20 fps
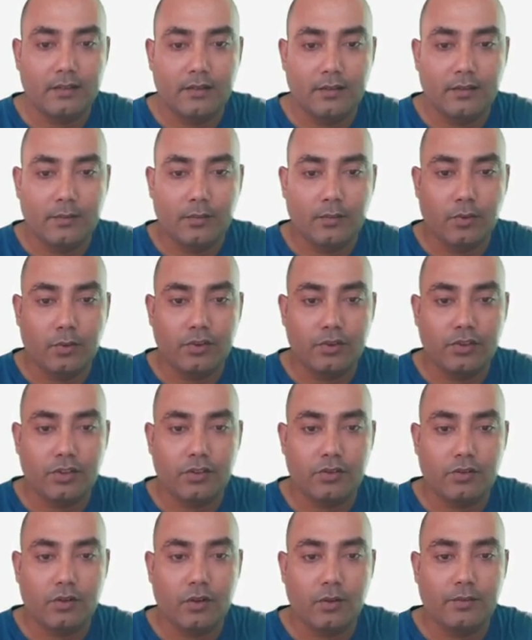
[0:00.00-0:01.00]
posting
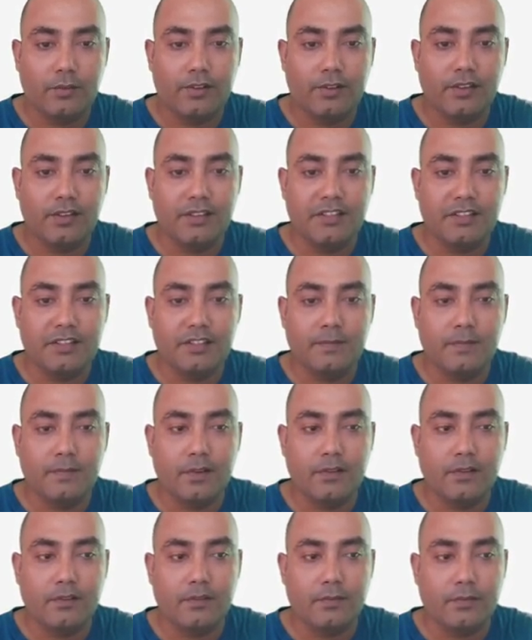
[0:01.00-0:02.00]
to community steam
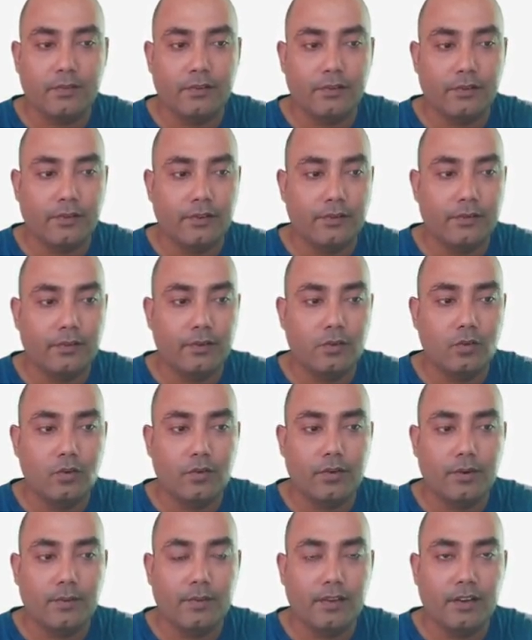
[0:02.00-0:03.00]
entrepreneur. If you go
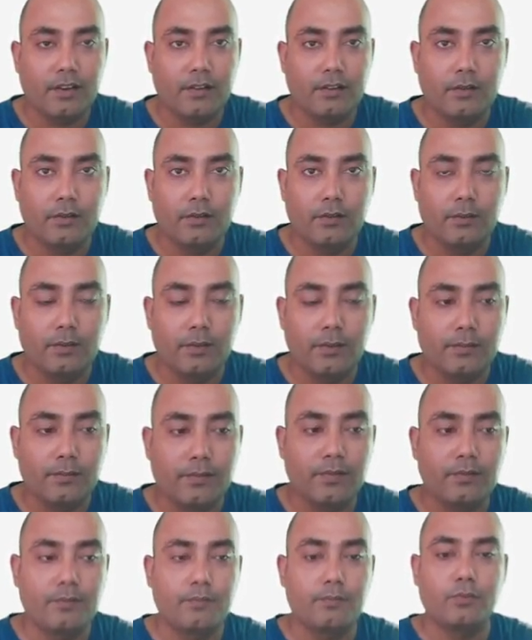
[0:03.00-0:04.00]
from here, you will be
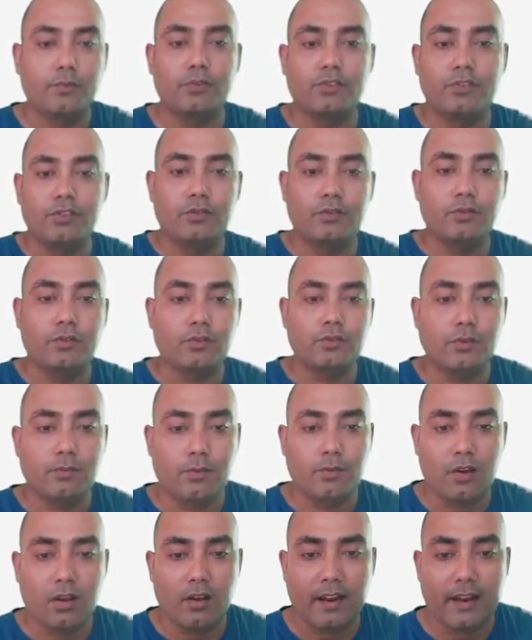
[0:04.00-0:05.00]
posting to your
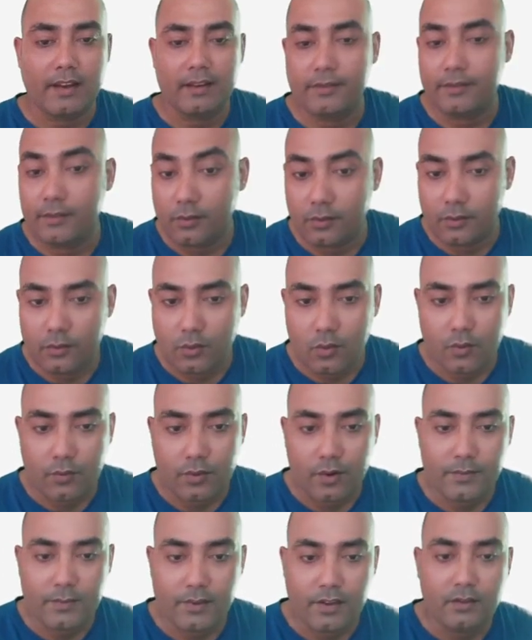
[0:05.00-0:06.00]
blog, and if you go
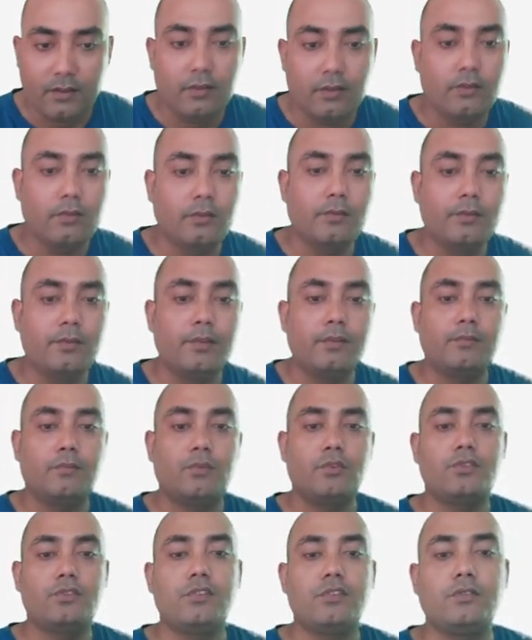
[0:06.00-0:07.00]
from there, you will be
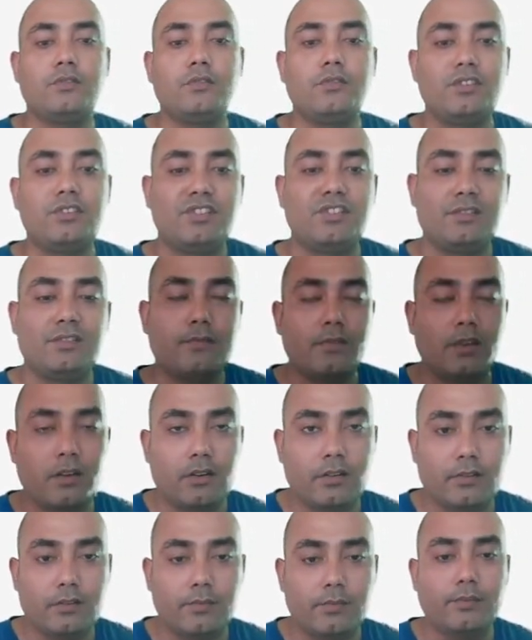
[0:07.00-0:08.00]
posting to steam
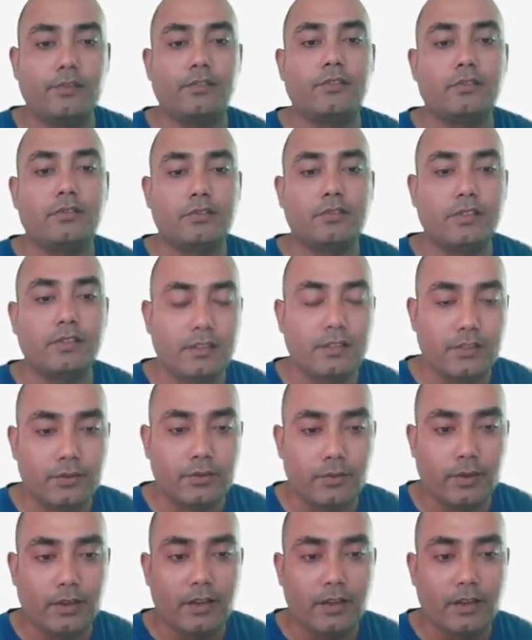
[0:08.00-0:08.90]
entrepreneurs in this way.